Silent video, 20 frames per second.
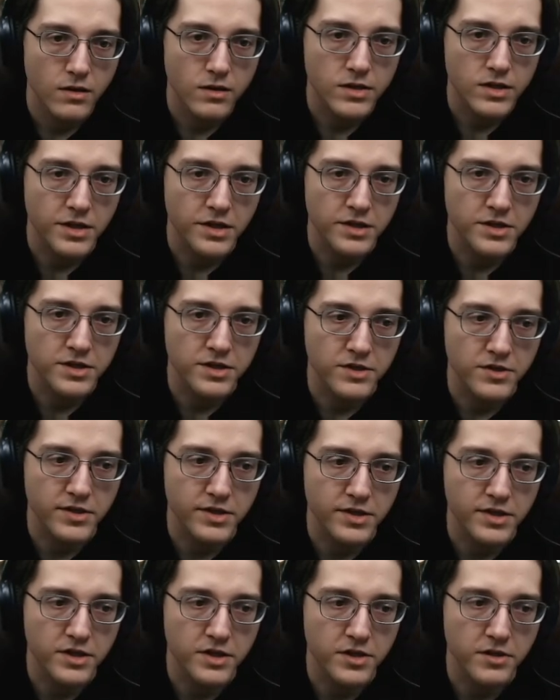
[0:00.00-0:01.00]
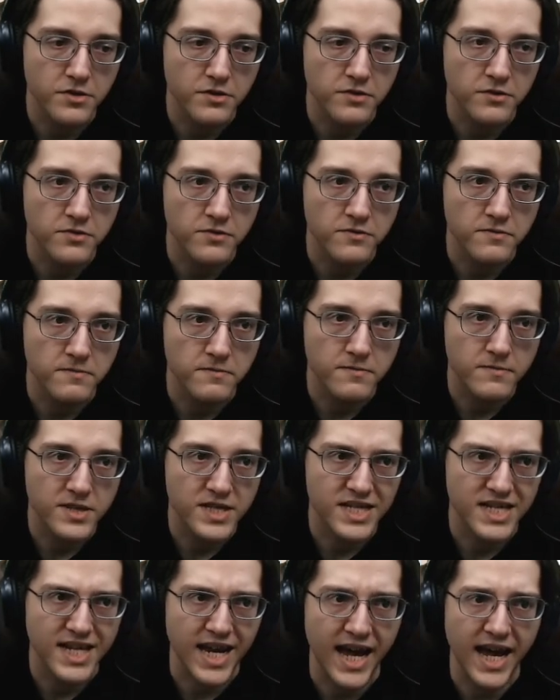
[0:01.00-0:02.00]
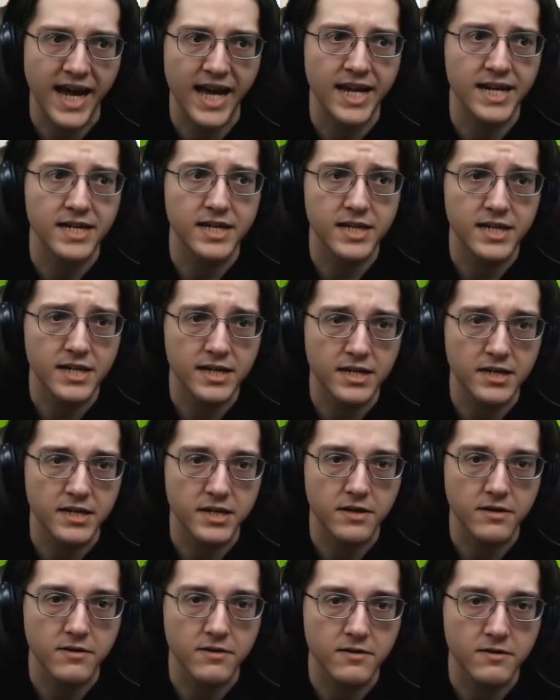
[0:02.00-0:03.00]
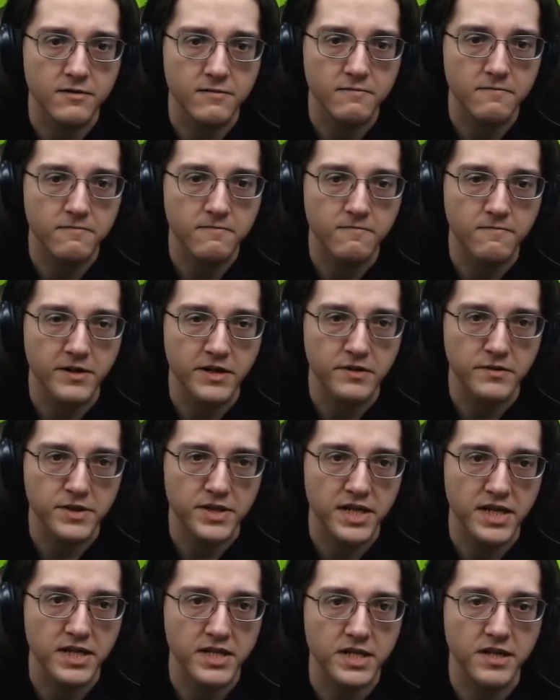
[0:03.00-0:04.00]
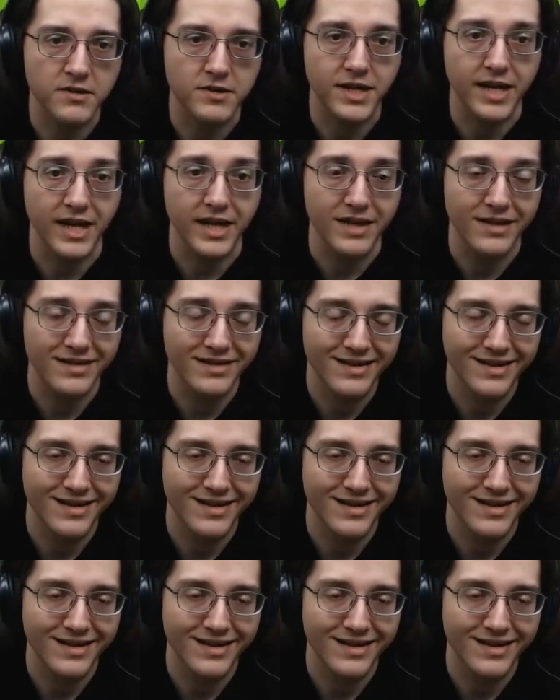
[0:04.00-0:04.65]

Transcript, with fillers: So you're just going to stand until we use things. Okay.